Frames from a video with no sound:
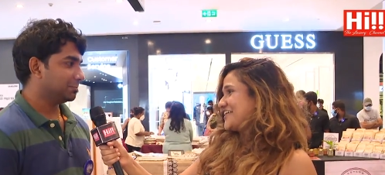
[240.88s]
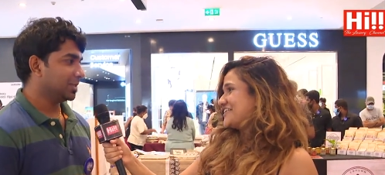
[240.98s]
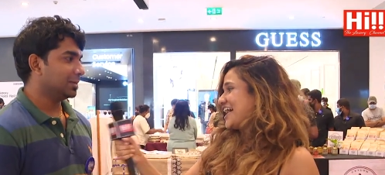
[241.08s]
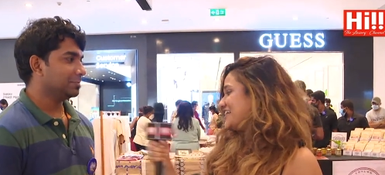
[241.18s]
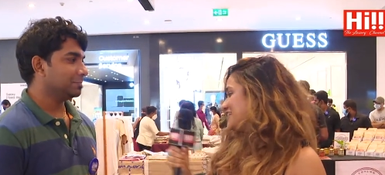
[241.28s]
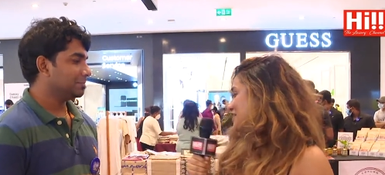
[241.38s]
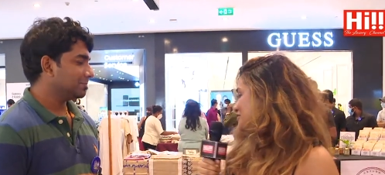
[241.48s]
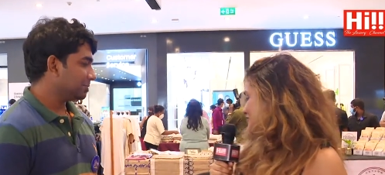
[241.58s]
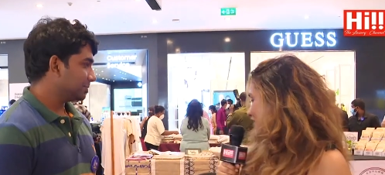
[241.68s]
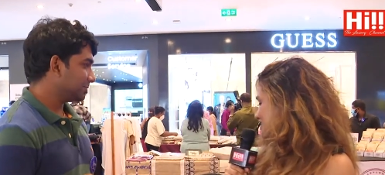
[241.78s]
Speaker 1: Yeah. Right.
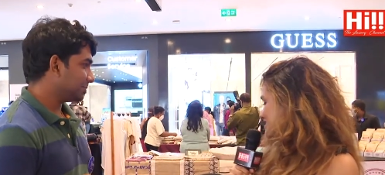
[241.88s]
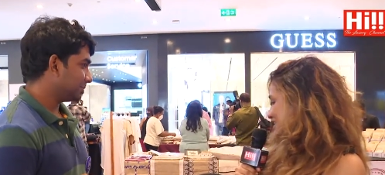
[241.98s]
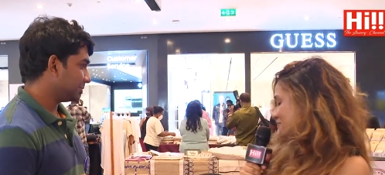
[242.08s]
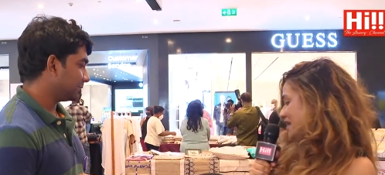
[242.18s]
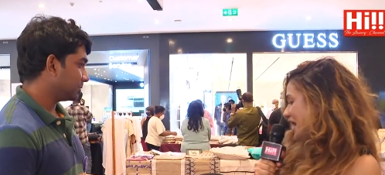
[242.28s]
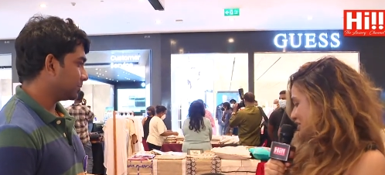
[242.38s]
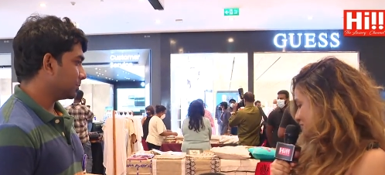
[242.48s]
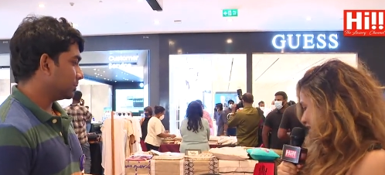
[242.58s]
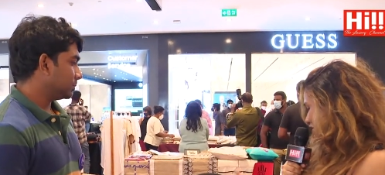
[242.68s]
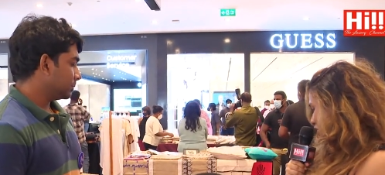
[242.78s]
Speaker 2: So I see behind
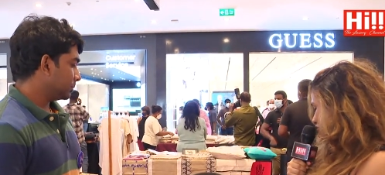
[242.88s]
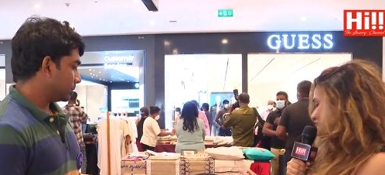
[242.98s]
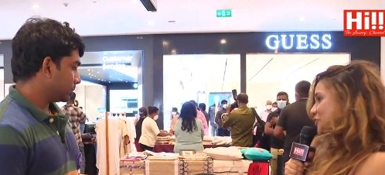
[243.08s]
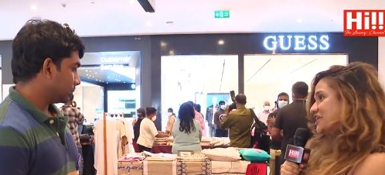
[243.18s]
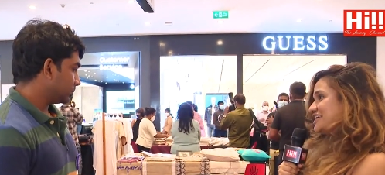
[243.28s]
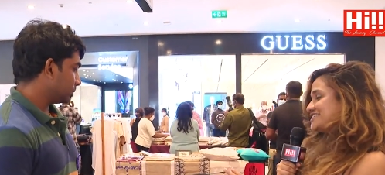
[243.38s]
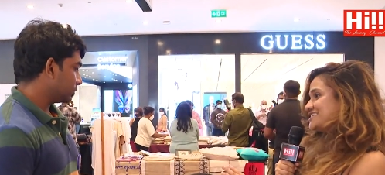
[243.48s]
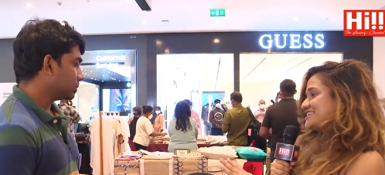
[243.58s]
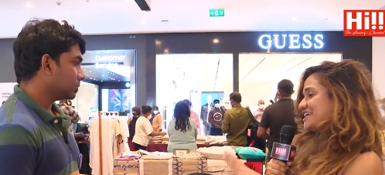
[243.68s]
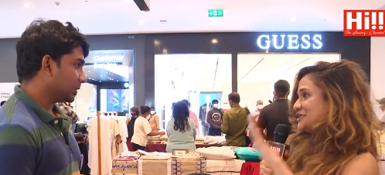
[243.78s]
me a lot of
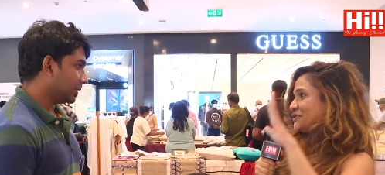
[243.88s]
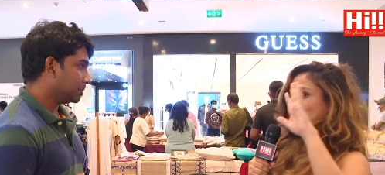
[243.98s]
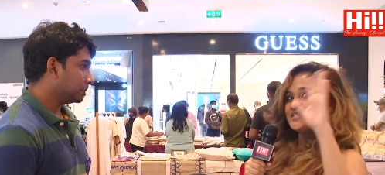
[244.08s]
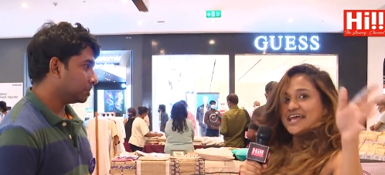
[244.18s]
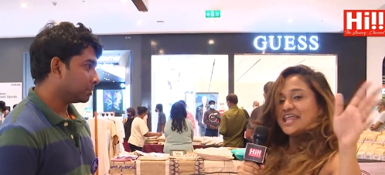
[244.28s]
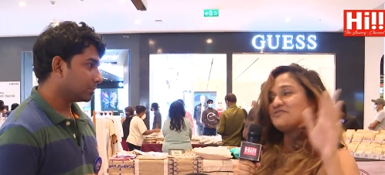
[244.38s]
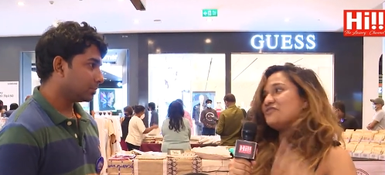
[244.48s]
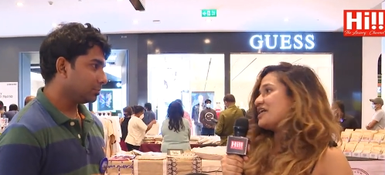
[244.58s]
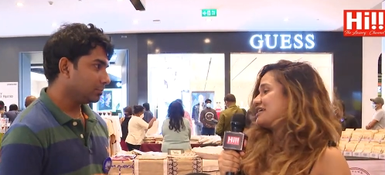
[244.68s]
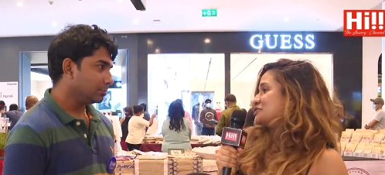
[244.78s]
goodies. Can you tell
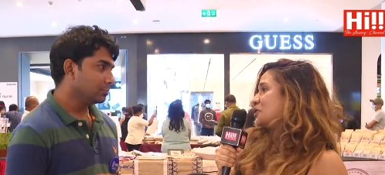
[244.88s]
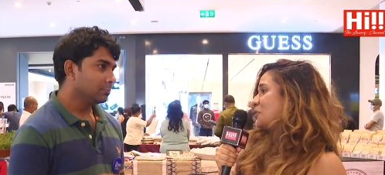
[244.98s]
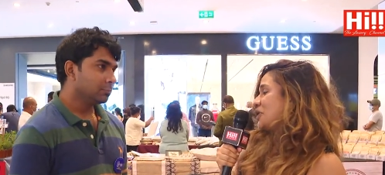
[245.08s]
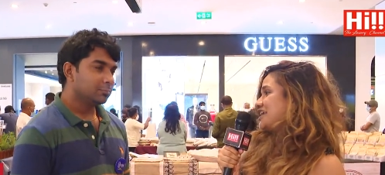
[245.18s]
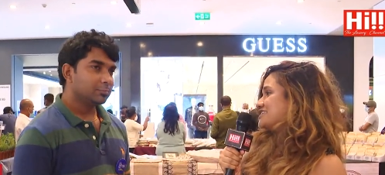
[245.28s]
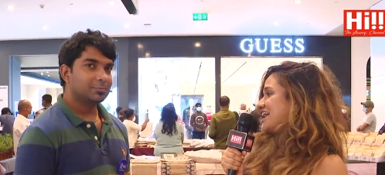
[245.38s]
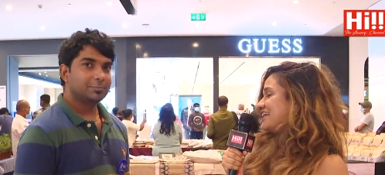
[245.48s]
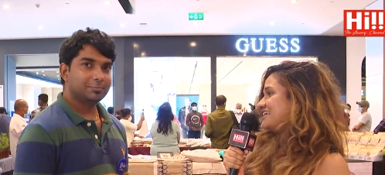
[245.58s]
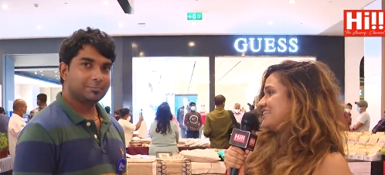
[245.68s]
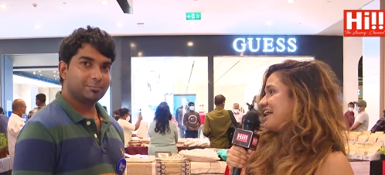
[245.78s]
everyone at home what
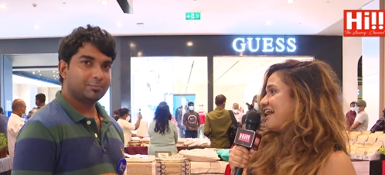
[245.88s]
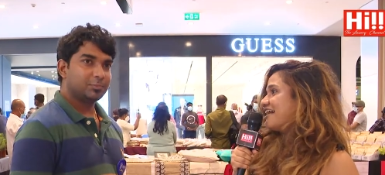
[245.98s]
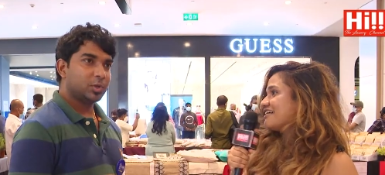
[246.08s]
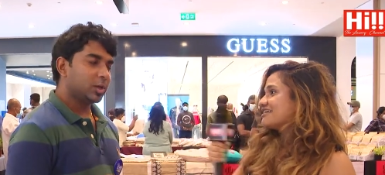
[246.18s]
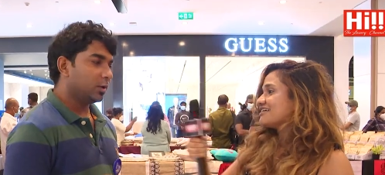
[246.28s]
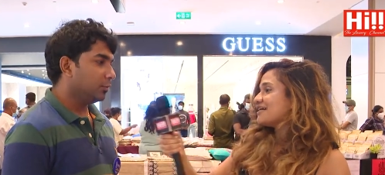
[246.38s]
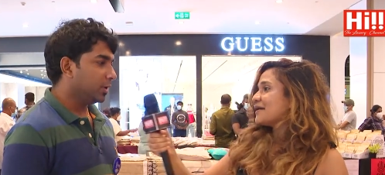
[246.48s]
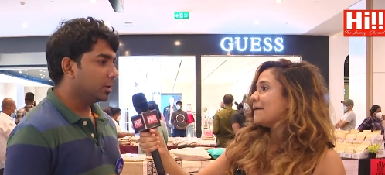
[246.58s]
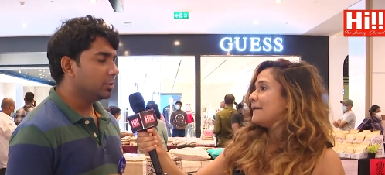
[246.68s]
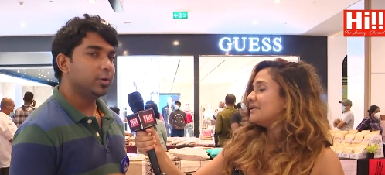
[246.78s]
exactly they are? Okay,
Speaker 1: we
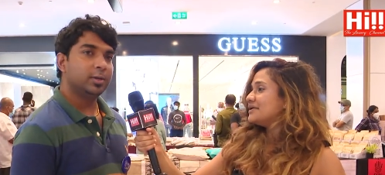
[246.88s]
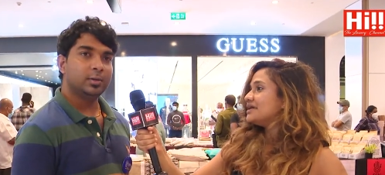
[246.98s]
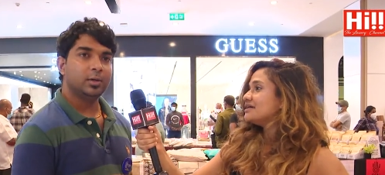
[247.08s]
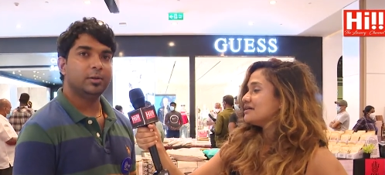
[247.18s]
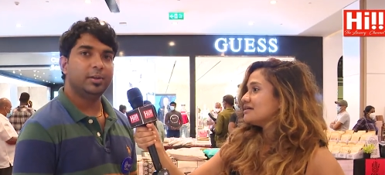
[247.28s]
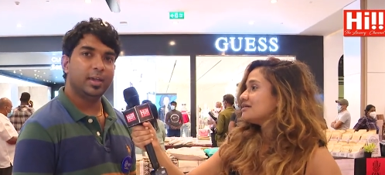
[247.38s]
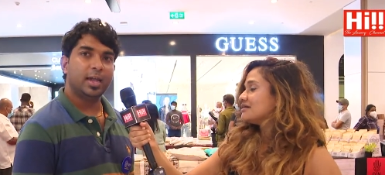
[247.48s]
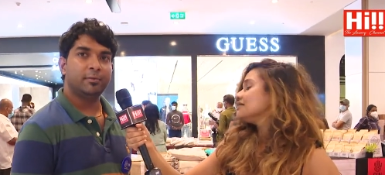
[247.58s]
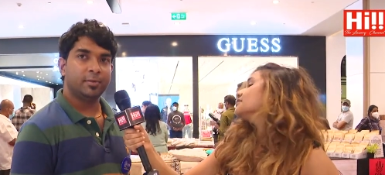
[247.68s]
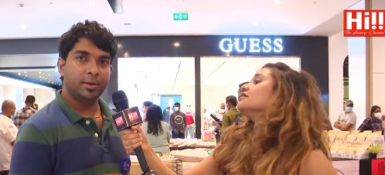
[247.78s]
are doing a
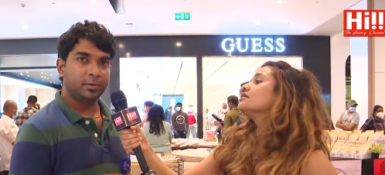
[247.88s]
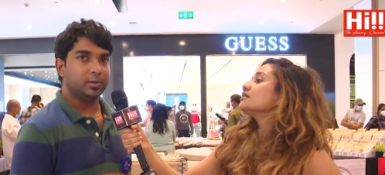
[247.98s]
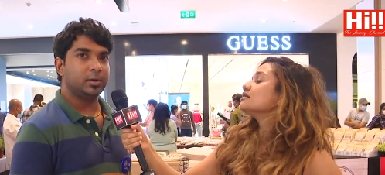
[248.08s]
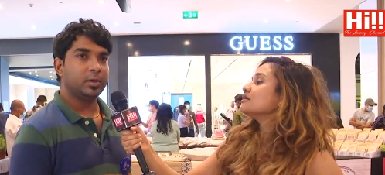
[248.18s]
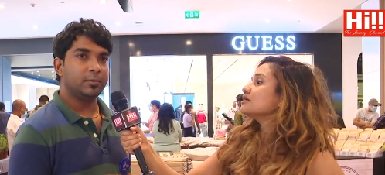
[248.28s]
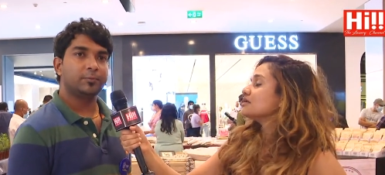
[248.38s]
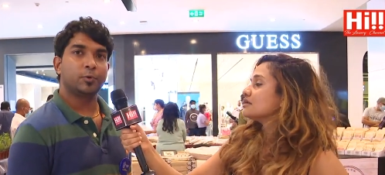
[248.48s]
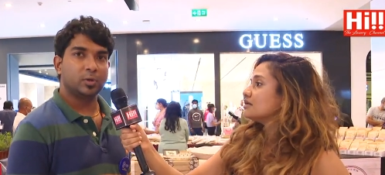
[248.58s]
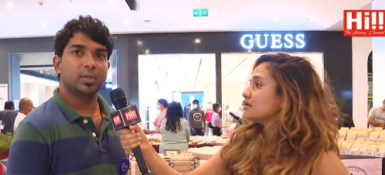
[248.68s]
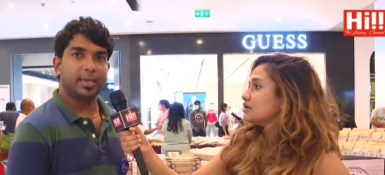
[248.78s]
dehydrate uh,
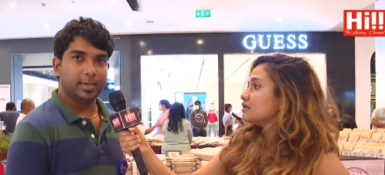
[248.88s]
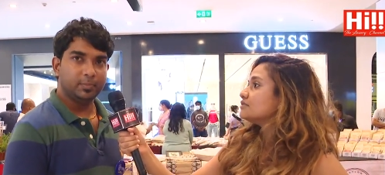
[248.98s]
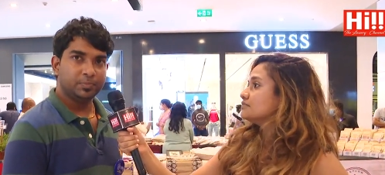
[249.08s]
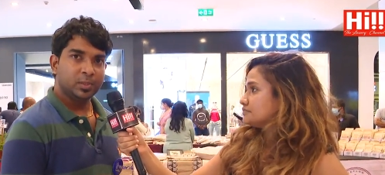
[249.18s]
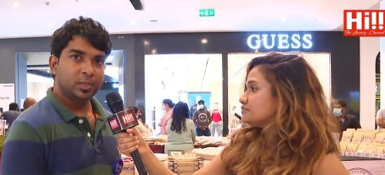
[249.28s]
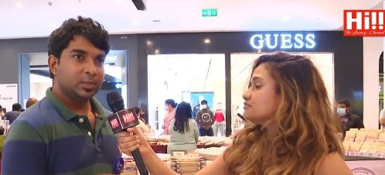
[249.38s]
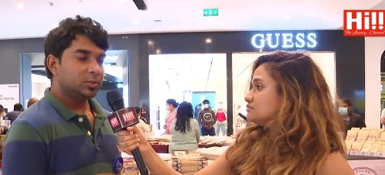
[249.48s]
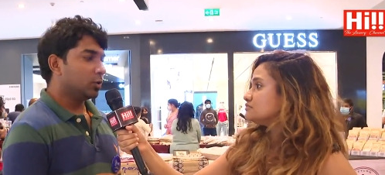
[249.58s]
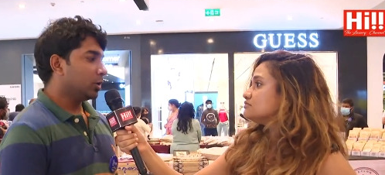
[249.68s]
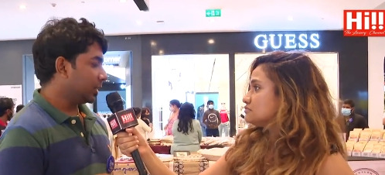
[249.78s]
fruit here.
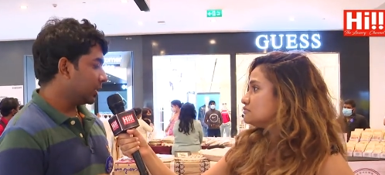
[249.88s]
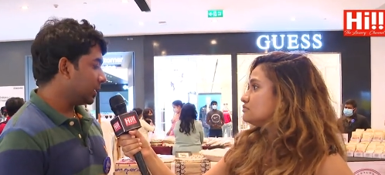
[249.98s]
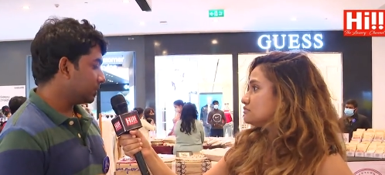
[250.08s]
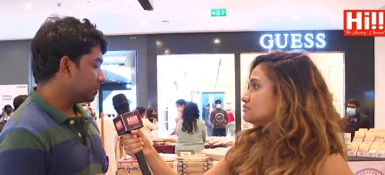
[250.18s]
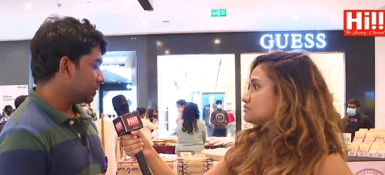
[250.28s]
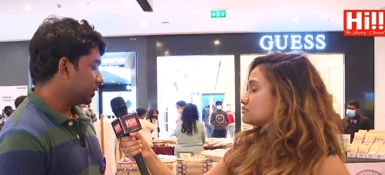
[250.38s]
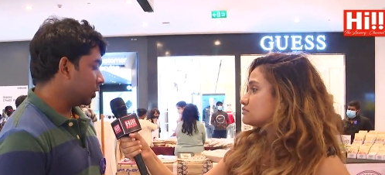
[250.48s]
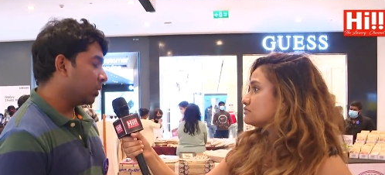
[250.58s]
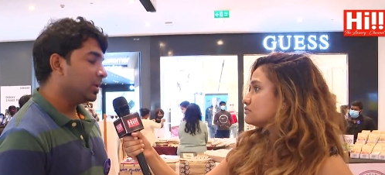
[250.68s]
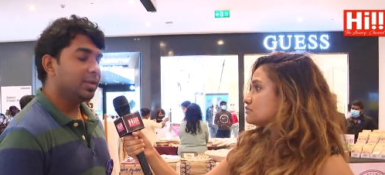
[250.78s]
So uh,
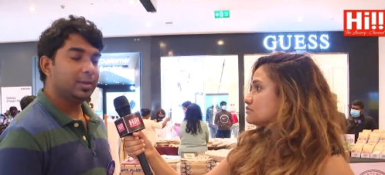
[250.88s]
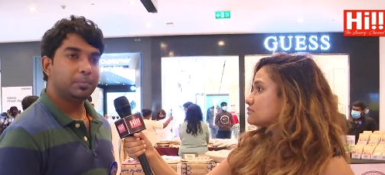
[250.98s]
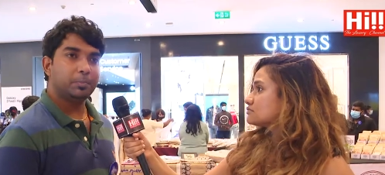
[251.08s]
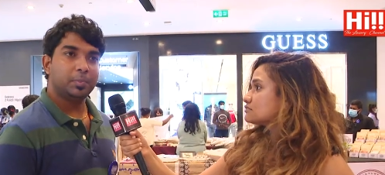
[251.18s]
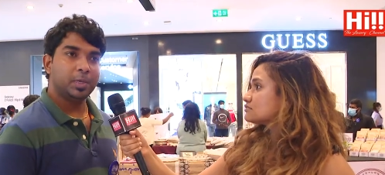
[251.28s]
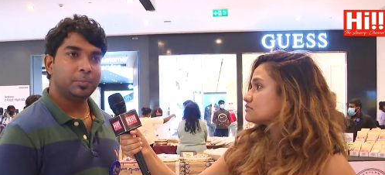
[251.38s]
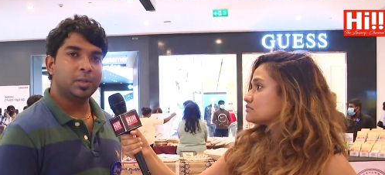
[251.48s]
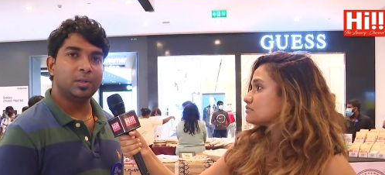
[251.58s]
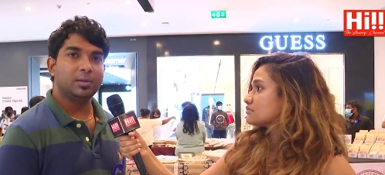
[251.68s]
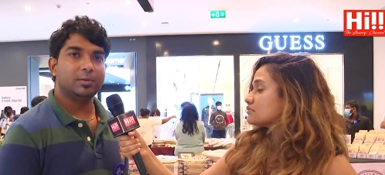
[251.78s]
normally
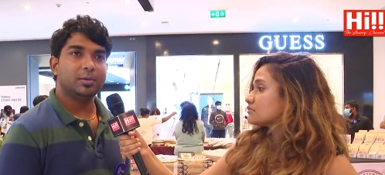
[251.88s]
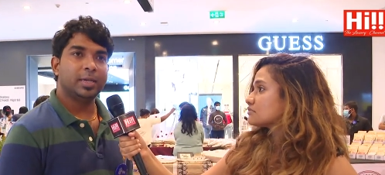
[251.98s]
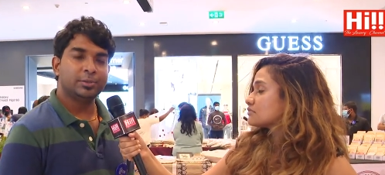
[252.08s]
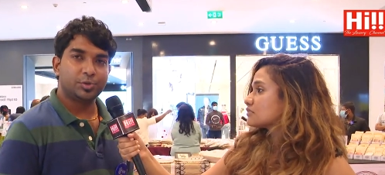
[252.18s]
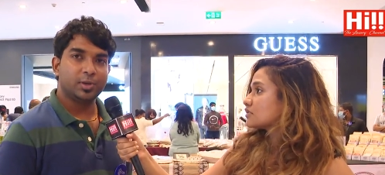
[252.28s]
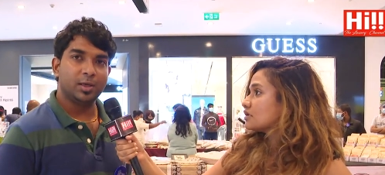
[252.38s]
people in Sri